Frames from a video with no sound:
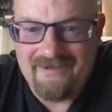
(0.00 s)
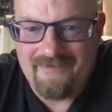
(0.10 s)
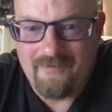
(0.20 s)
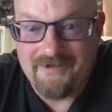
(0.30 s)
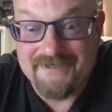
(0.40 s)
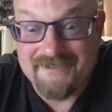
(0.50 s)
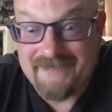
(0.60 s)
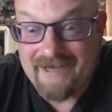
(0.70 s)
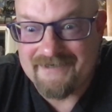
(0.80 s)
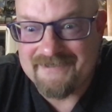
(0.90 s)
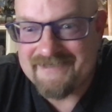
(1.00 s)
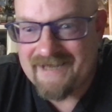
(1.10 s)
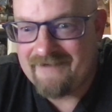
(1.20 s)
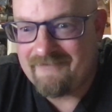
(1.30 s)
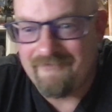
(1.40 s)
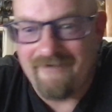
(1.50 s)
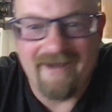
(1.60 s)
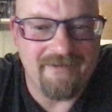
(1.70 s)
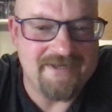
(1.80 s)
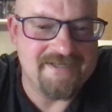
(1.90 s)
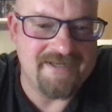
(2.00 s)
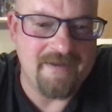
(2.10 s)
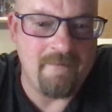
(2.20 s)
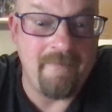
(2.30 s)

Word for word: with sex and violence in the